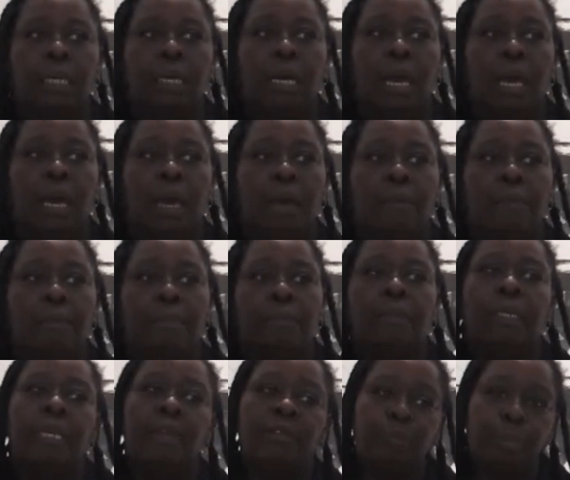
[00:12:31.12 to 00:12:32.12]

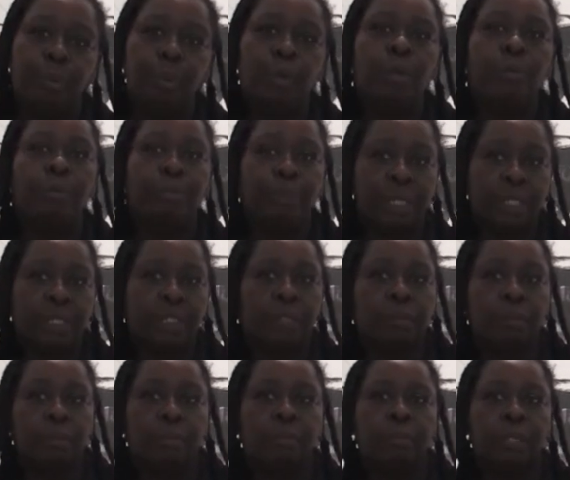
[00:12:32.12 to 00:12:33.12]
Liverpool and Bristol,
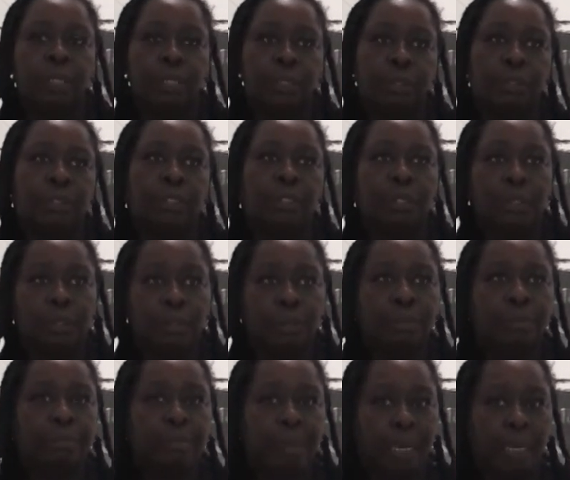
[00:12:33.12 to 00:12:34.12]
which are the two
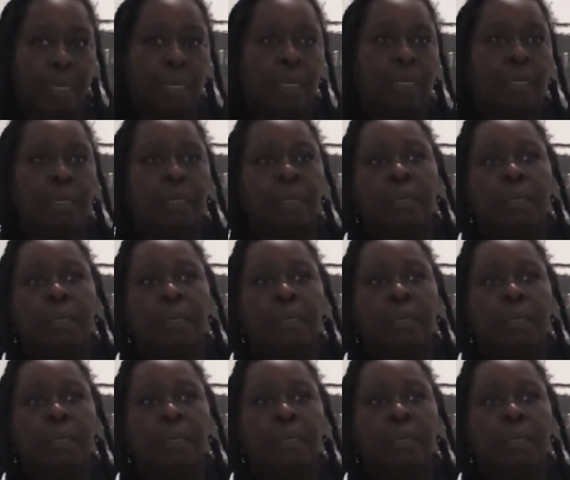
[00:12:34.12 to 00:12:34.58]
big